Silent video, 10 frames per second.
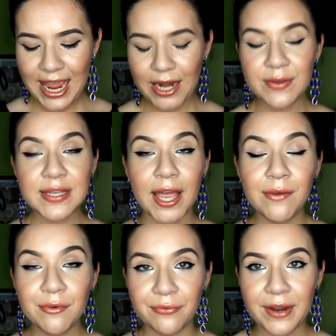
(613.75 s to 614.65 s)
and I was kind
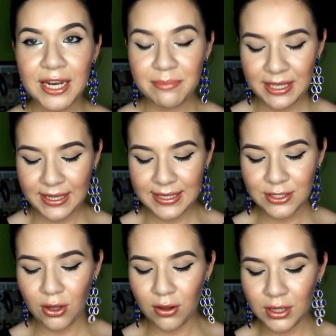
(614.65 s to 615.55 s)
of afraid
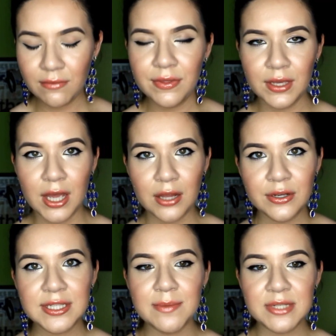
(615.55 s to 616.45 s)
because all of the
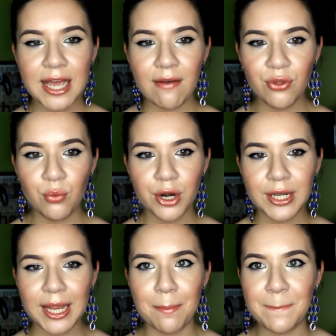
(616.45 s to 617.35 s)
colors seemed to have the
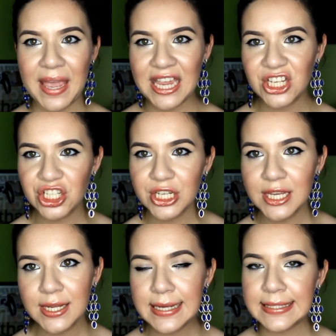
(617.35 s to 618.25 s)
word like beige
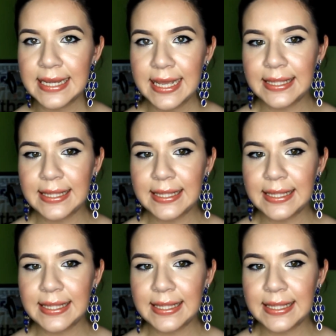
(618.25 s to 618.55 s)
in it.